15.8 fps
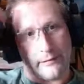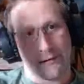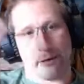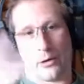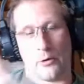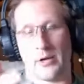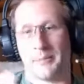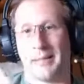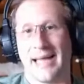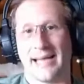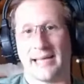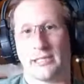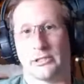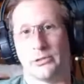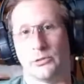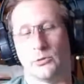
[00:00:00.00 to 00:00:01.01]
going
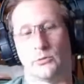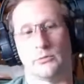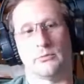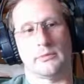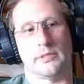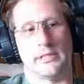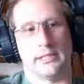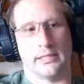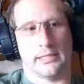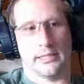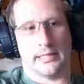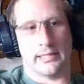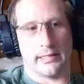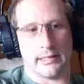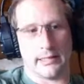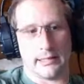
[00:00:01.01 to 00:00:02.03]
back to the
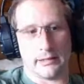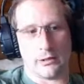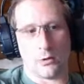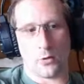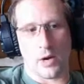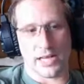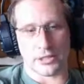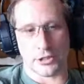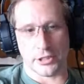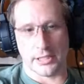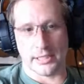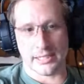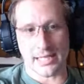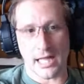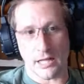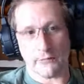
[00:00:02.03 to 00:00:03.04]
question
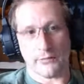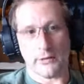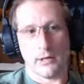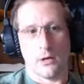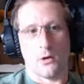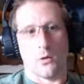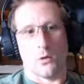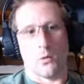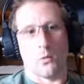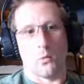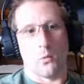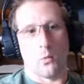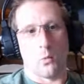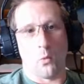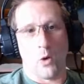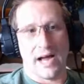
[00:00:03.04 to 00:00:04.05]
itself,
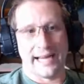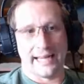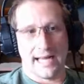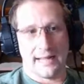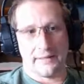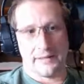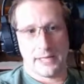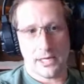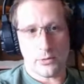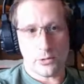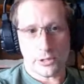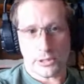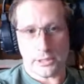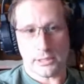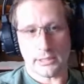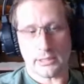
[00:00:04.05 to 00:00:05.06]
why not the
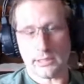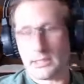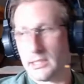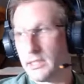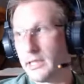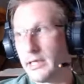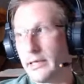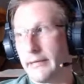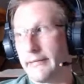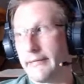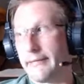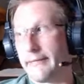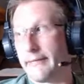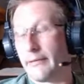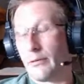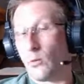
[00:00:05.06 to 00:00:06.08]
oceans?
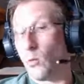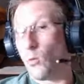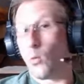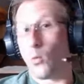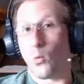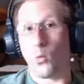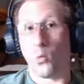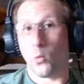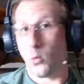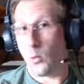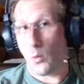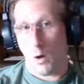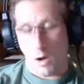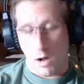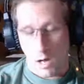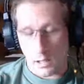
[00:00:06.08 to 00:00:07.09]

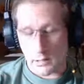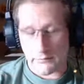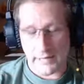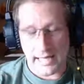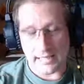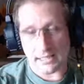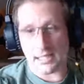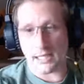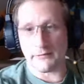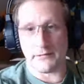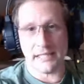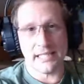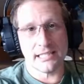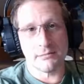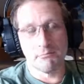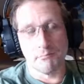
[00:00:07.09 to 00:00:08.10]
All of that stuff
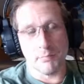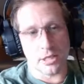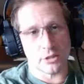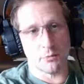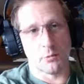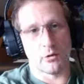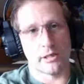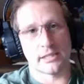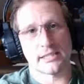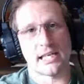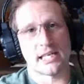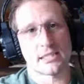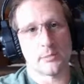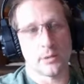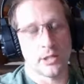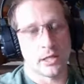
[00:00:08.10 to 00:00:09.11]
is much more
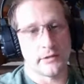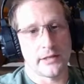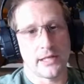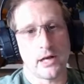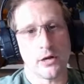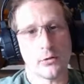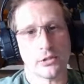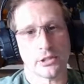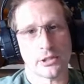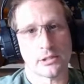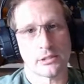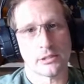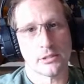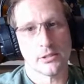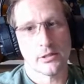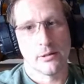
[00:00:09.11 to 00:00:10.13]
accessible on the
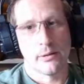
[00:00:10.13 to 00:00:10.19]
oceans,